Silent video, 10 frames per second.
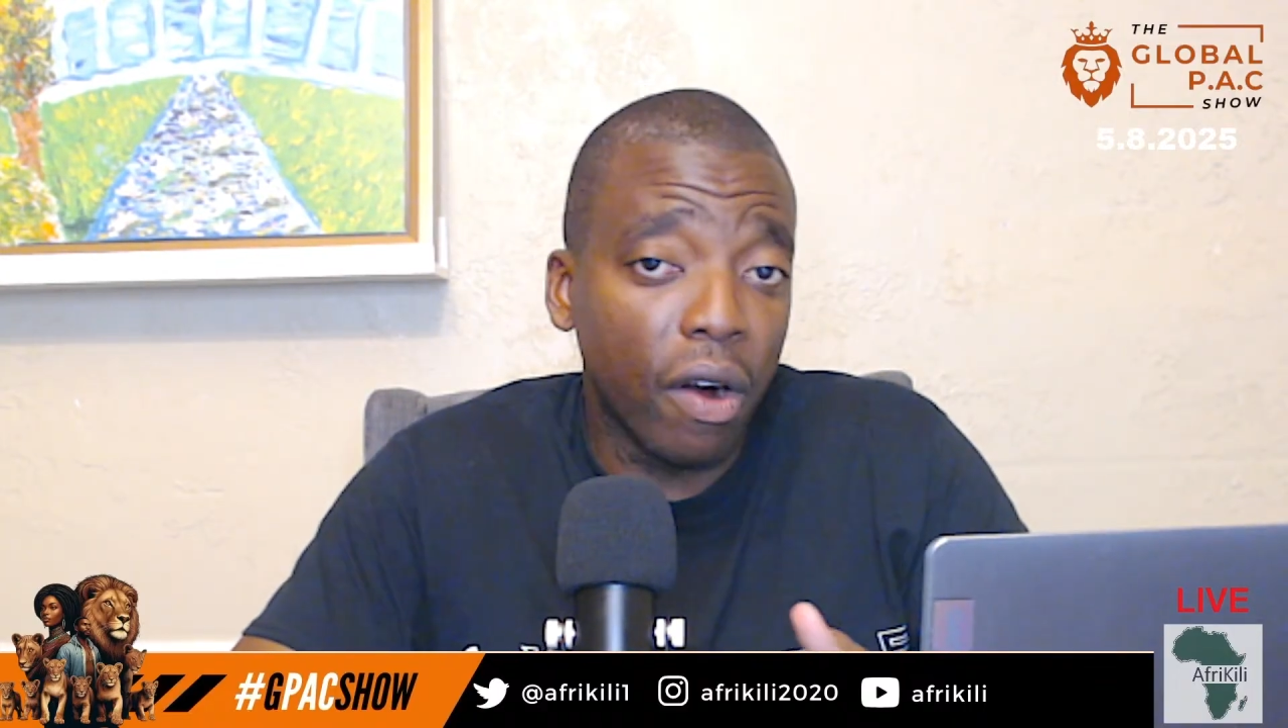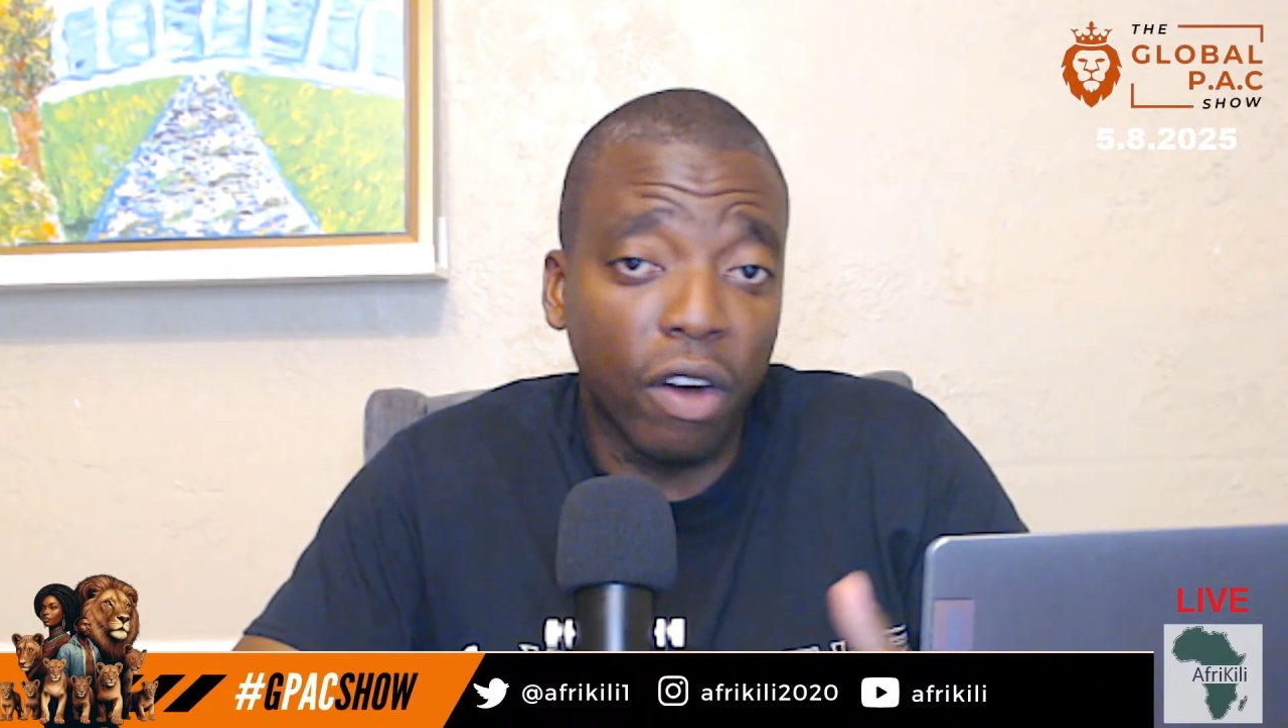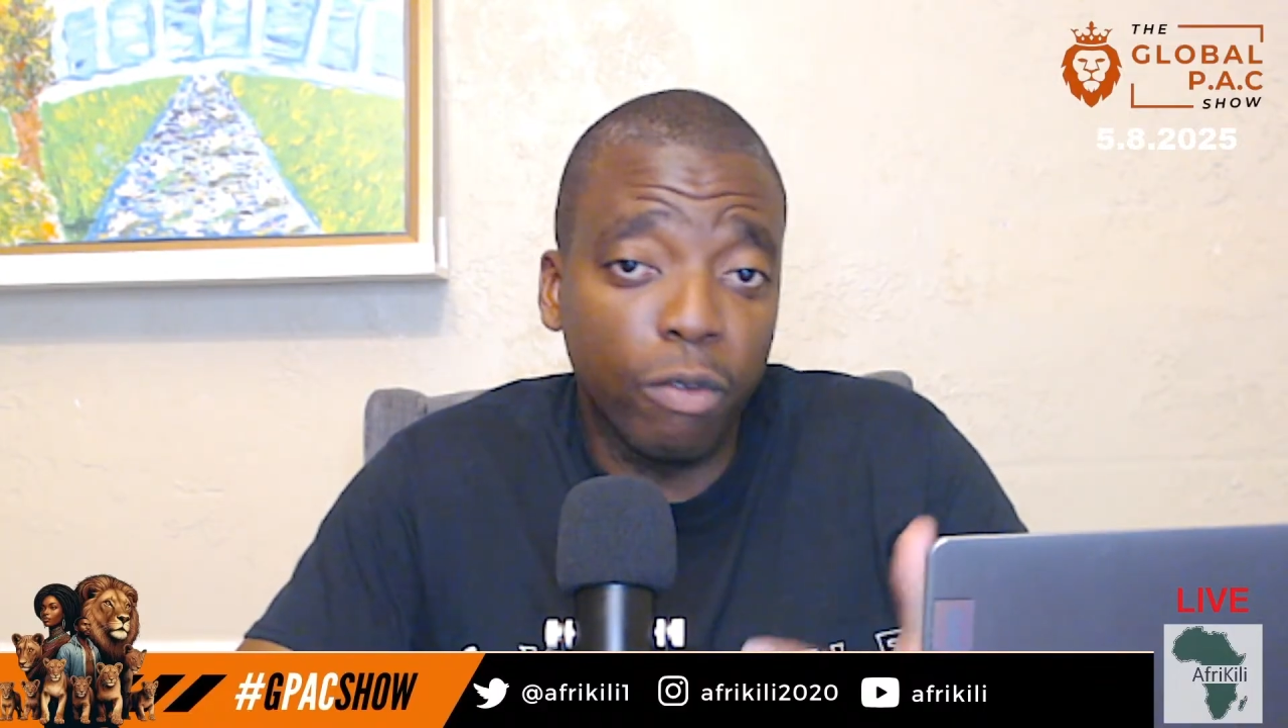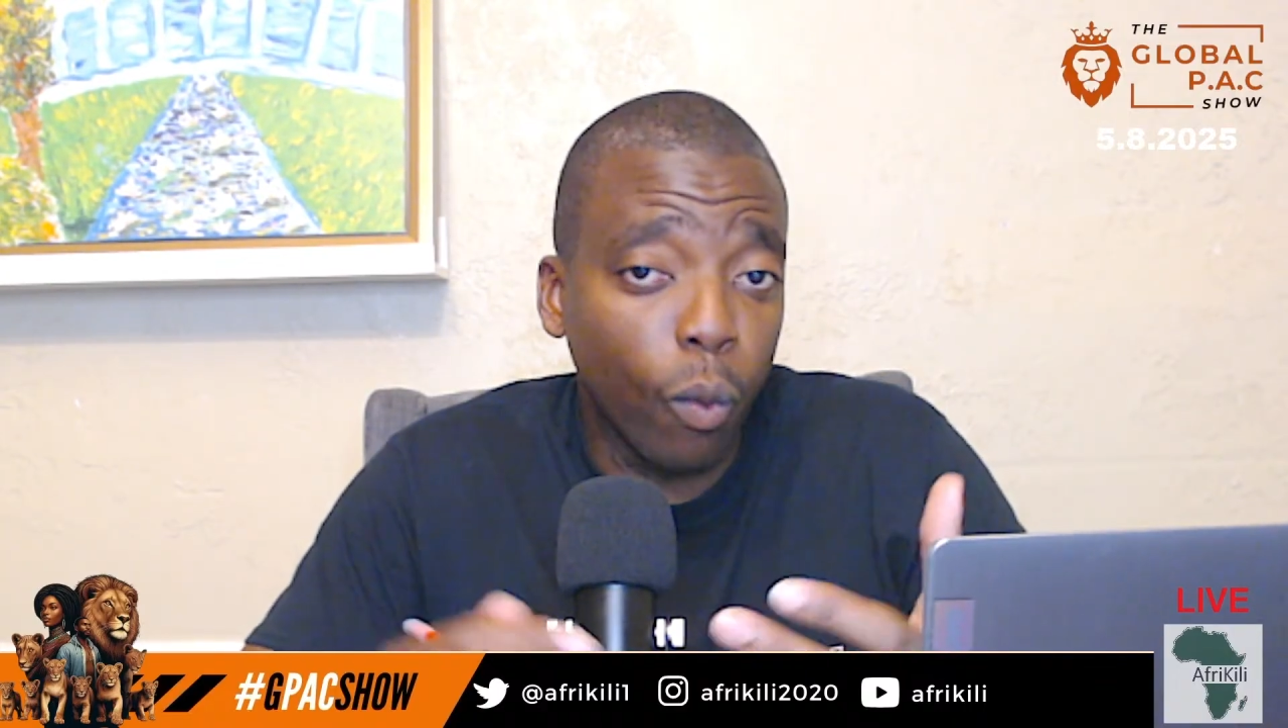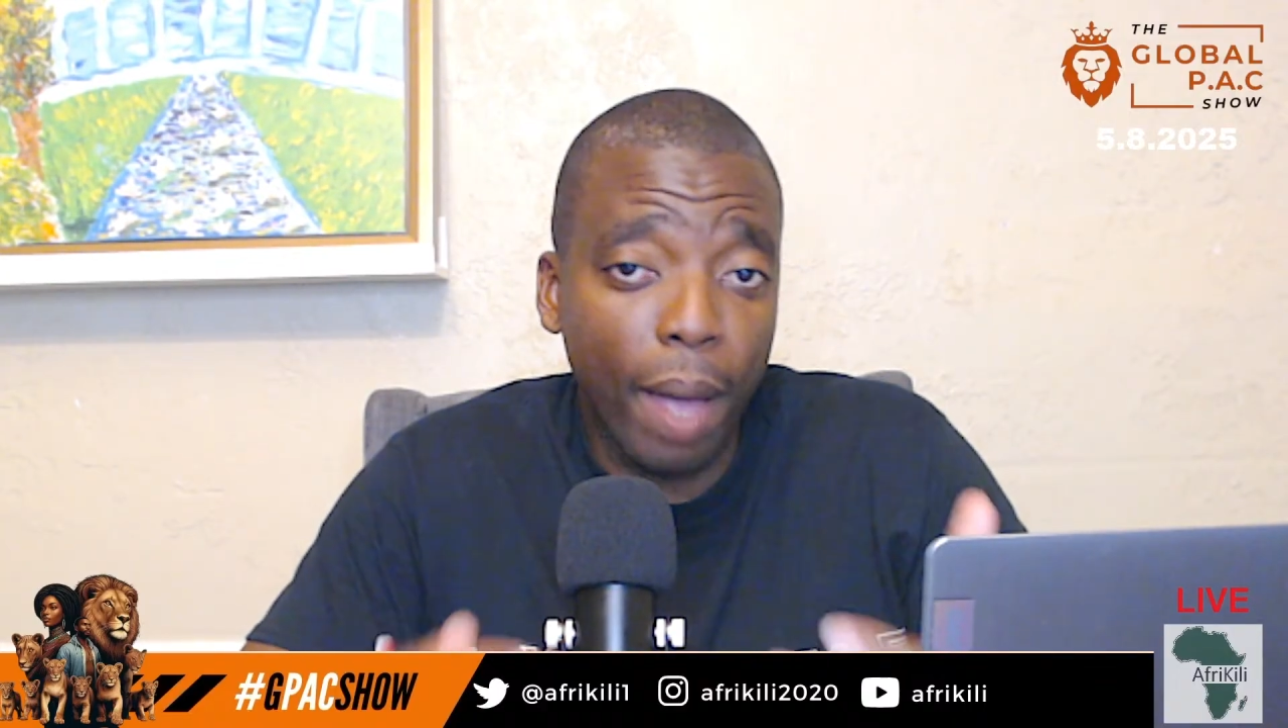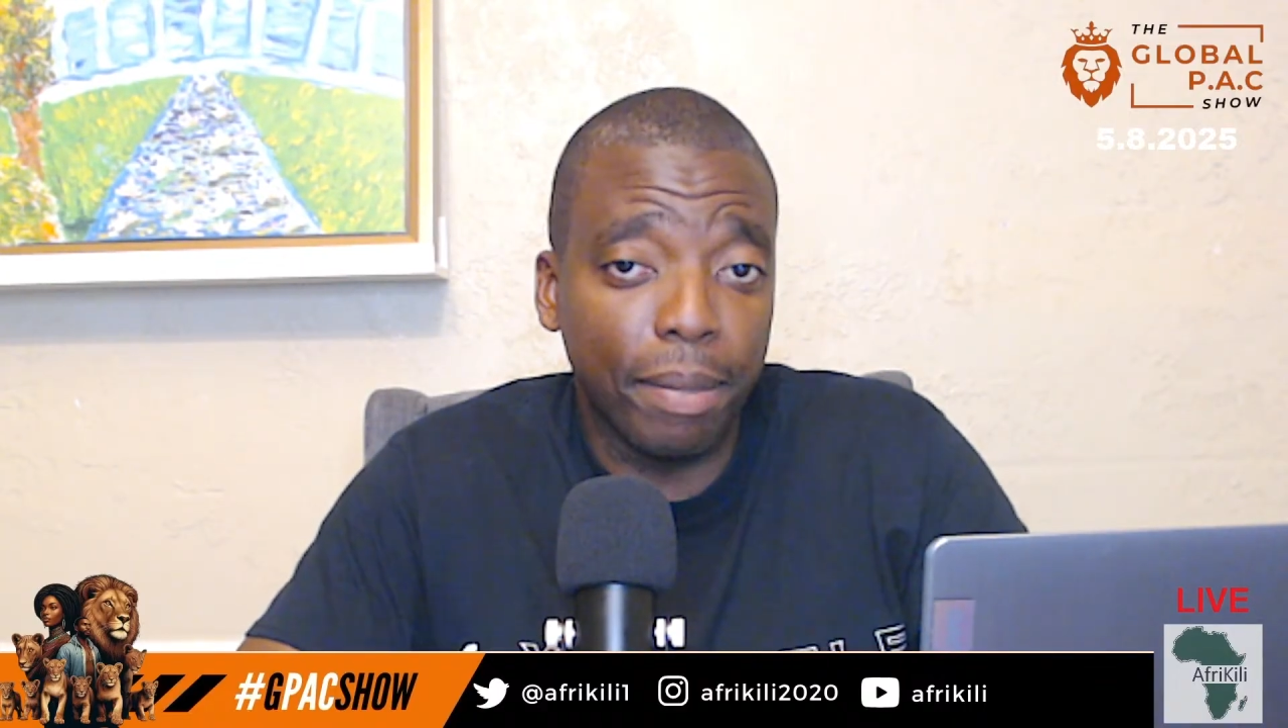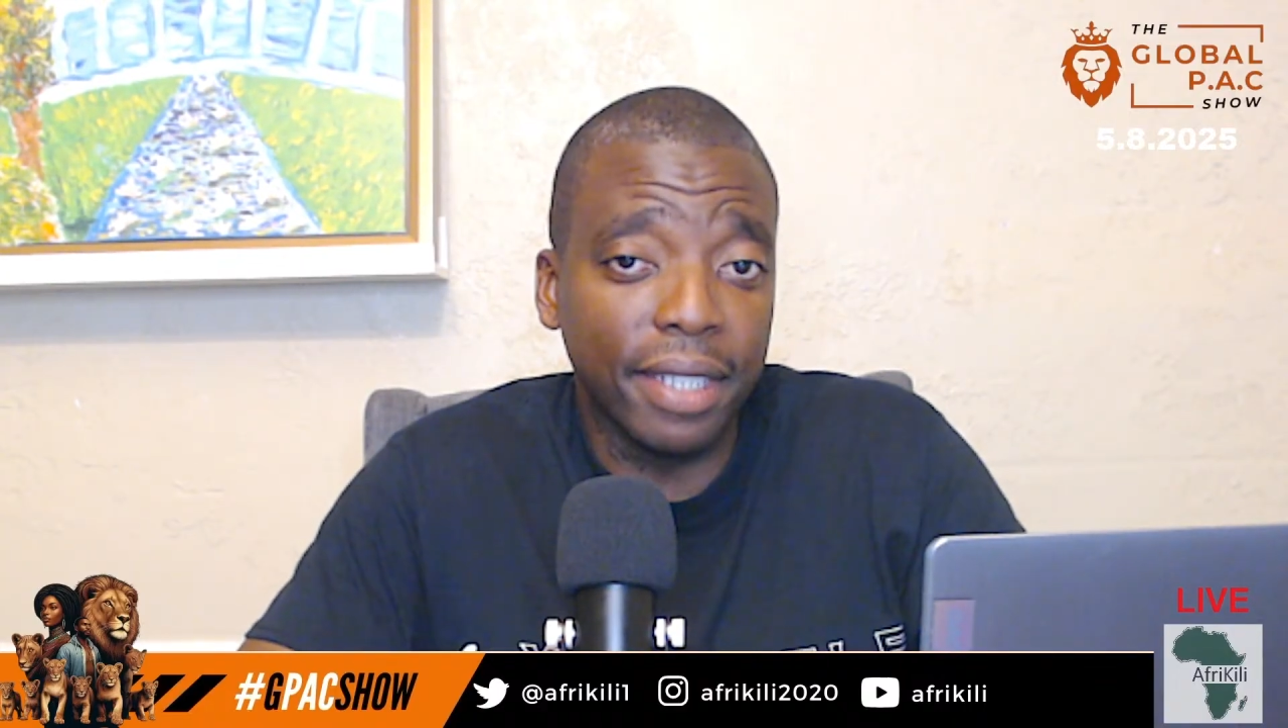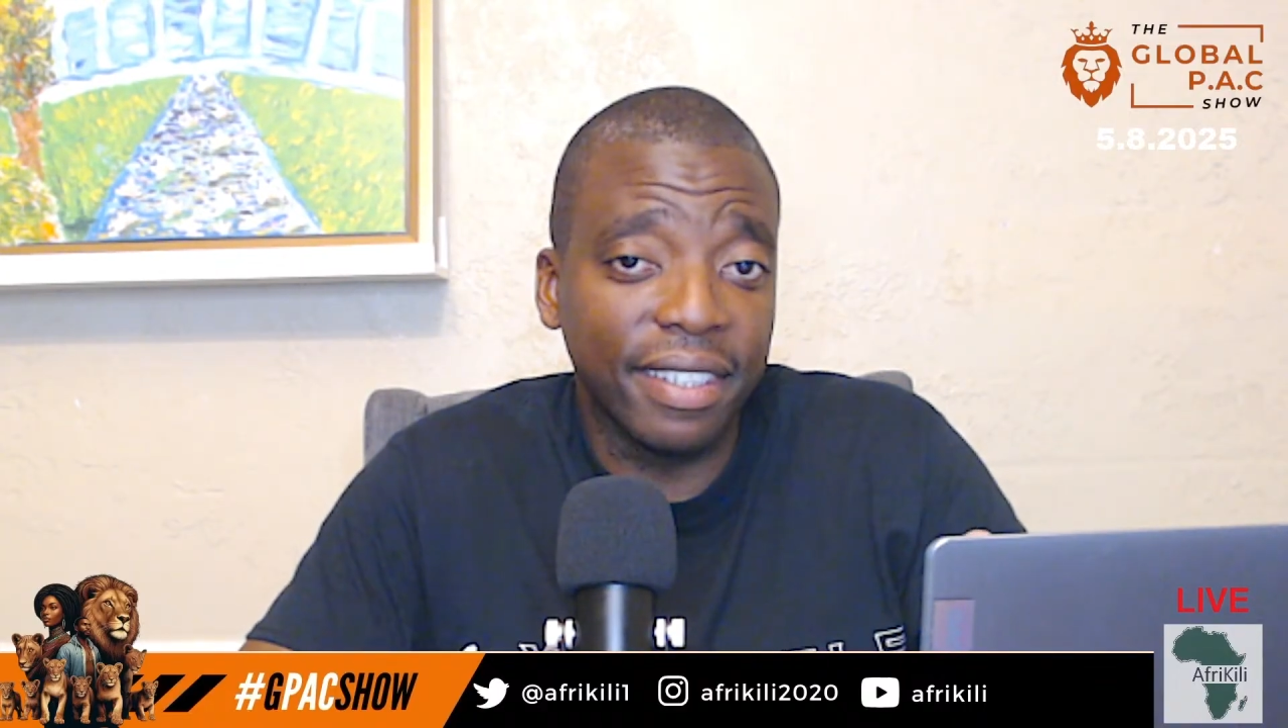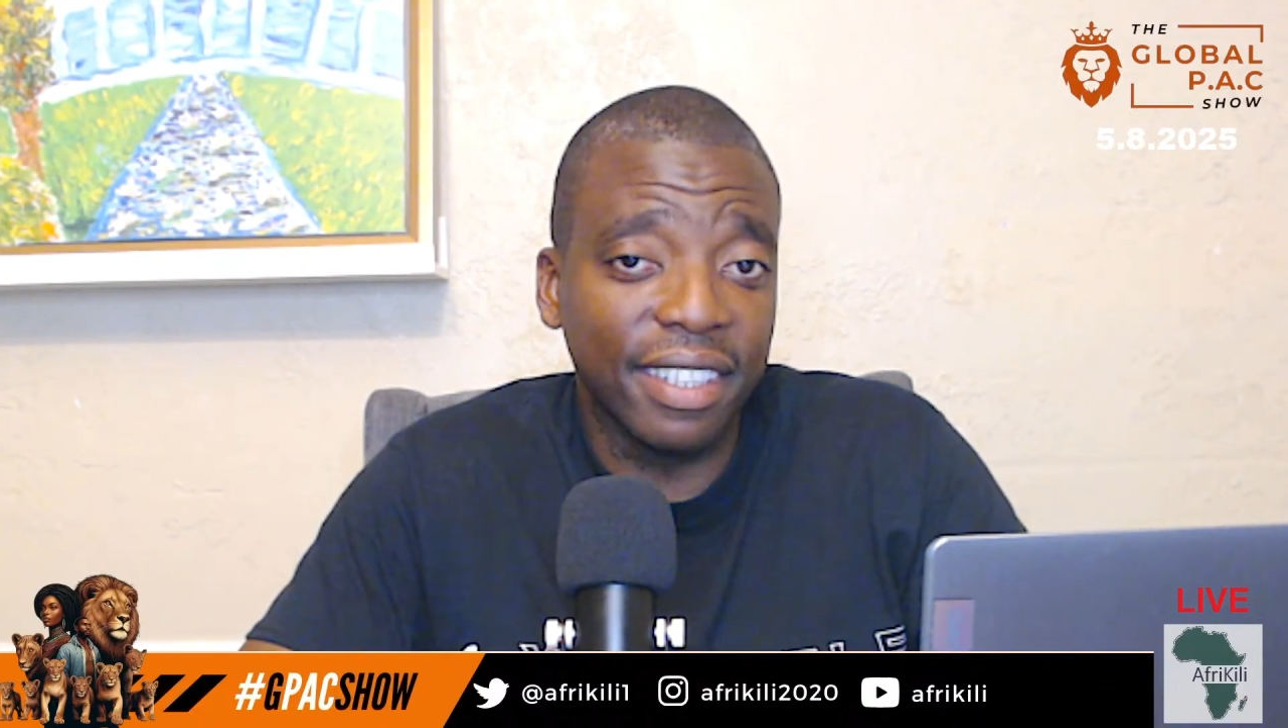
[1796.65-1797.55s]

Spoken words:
of weapons,